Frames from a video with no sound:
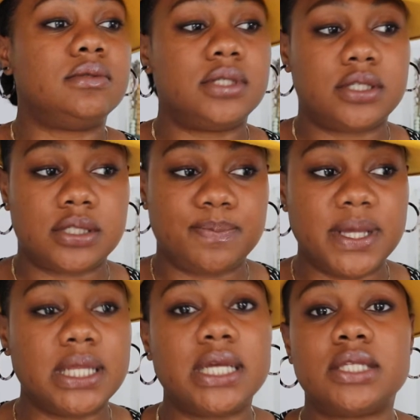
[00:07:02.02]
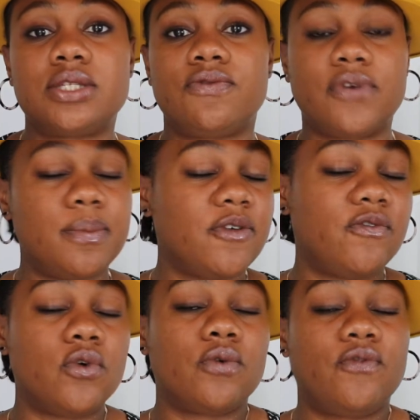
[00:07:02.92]
just spilling into from the
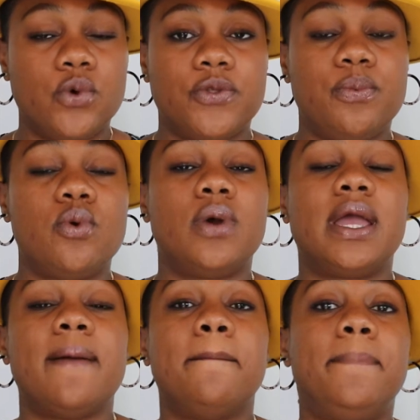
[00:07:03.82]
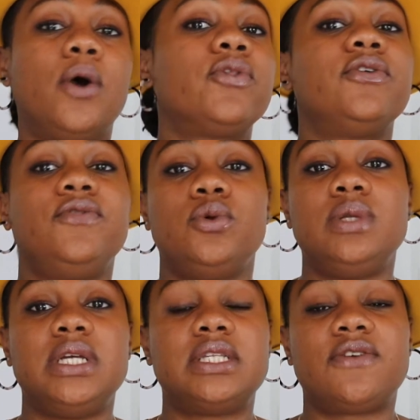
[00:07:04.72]
fourth point. Both of you
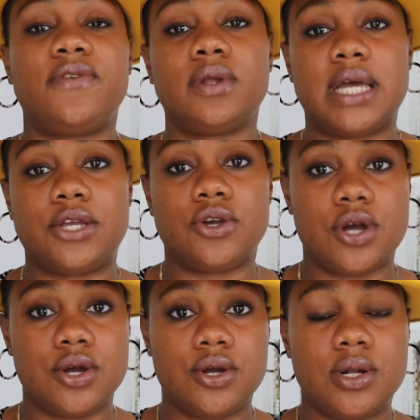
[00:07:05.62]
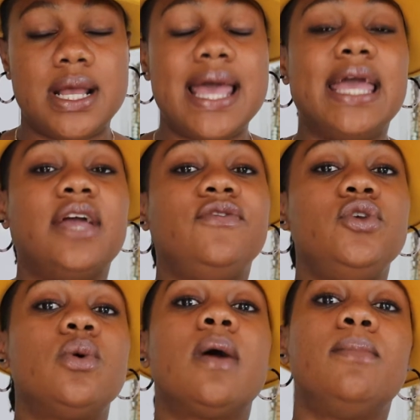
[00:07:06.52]
need to feel like you're heard. If
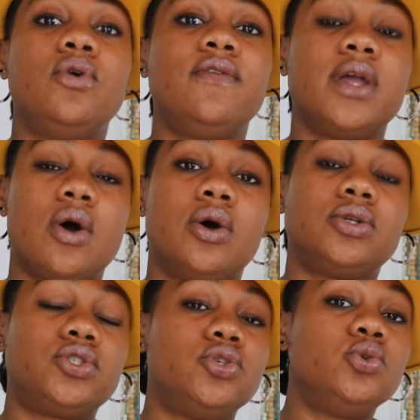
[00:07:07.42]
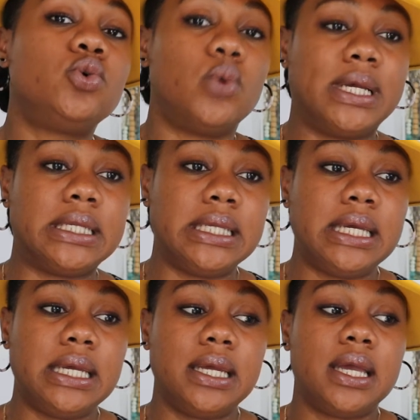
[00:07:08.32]
you are moving on too
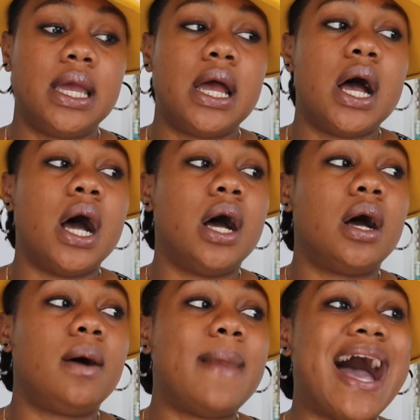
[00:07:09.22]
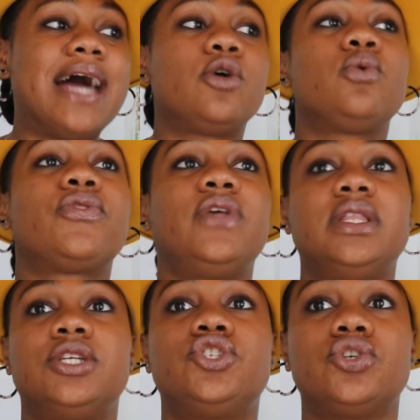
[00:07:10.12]
quickly, I don't
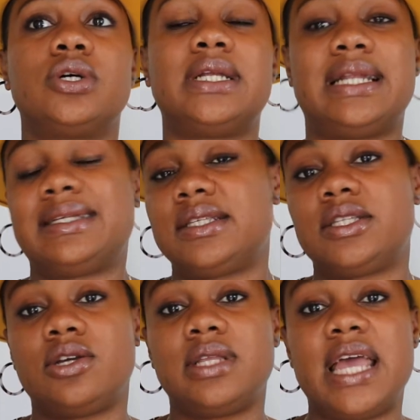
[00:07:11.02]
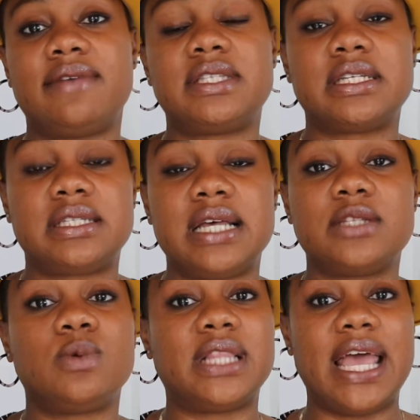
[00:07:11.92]
think that you're going to necessarily have
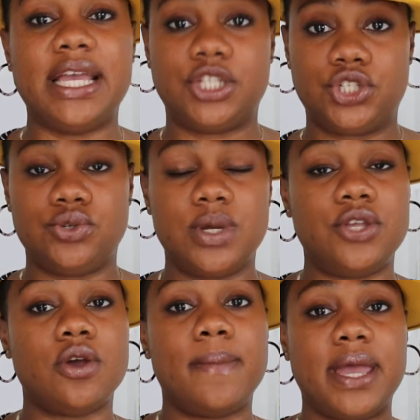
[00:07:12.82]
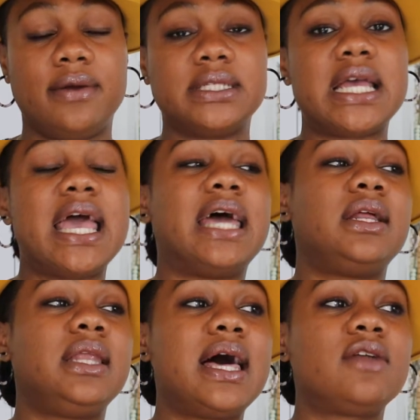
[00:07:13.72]
success with that issue in your marriage. And
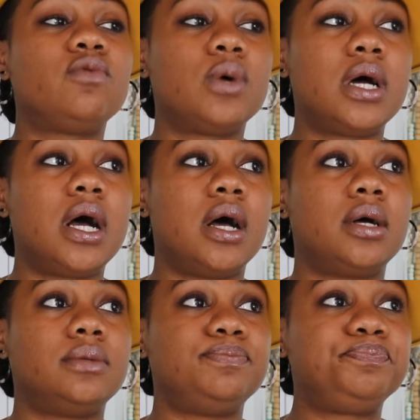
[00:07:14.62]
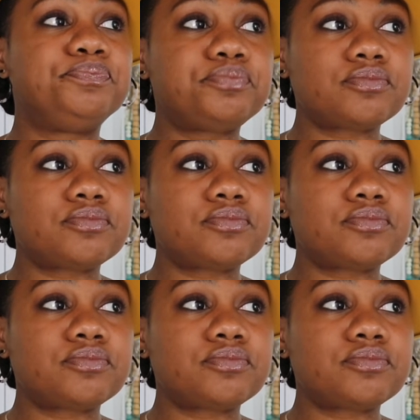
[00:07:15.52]
a lot of what